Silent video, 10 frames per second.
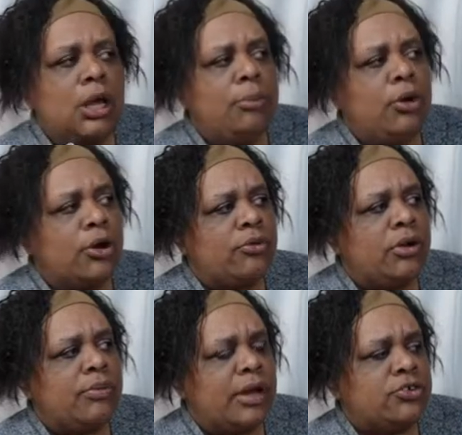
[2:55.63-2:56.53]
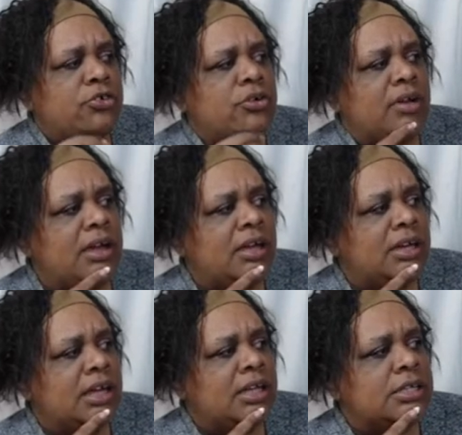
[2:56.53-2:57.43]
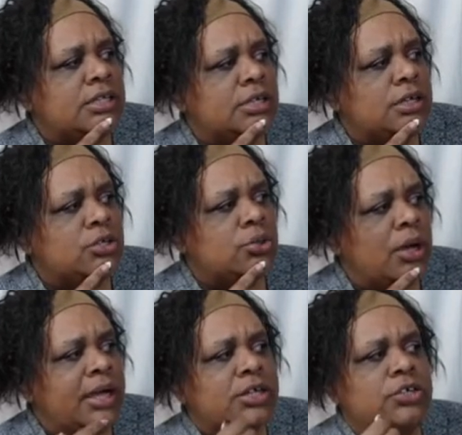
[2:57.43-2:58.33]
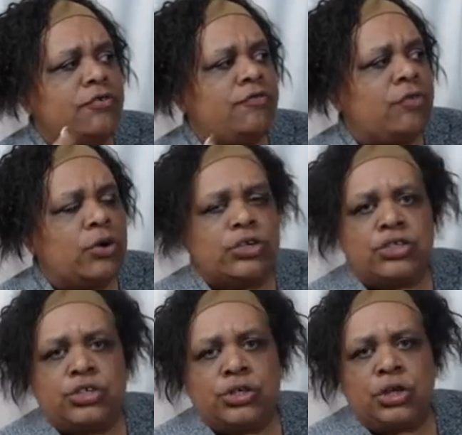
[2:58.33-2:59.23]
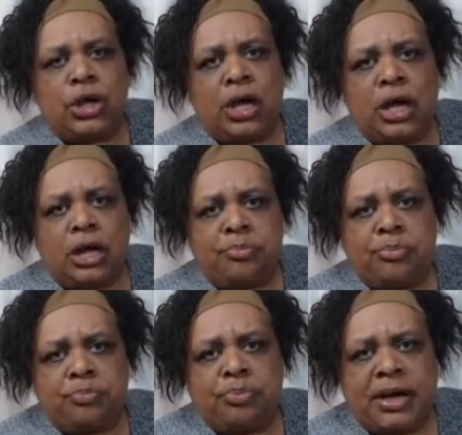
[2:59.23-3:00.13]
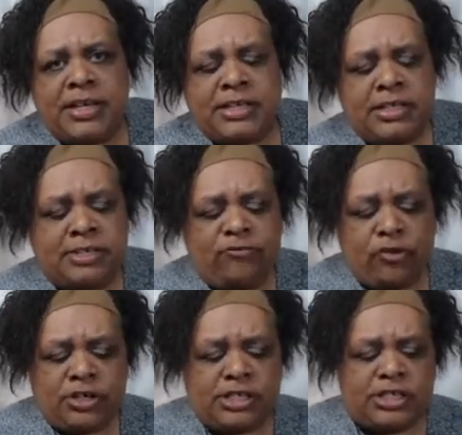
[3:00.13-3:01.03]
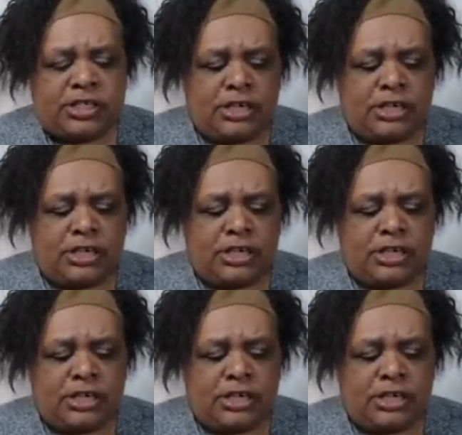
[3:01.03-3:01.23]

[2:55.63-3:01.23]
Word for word: Mercury retrograde is trying to force uh, Pisces, force this